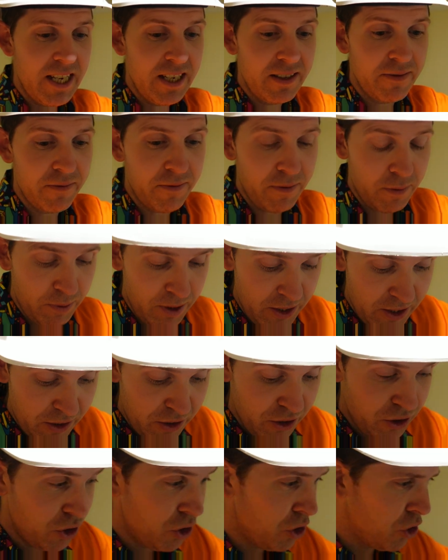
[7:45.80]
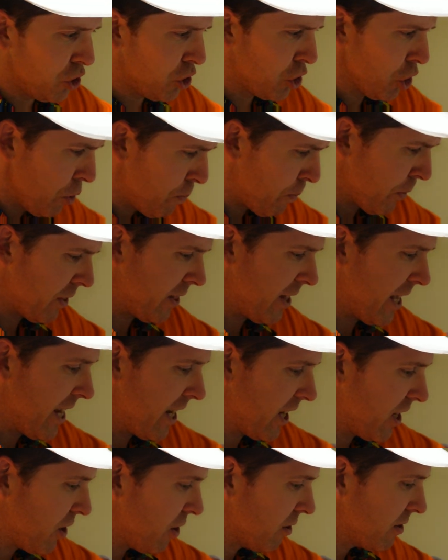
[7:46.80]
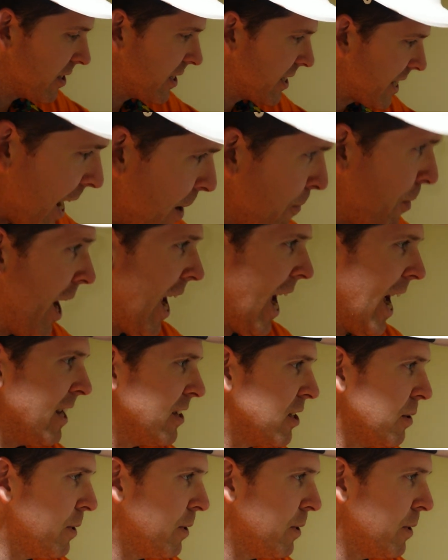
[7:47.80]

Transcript: down from this stupid thing. God damn, I hate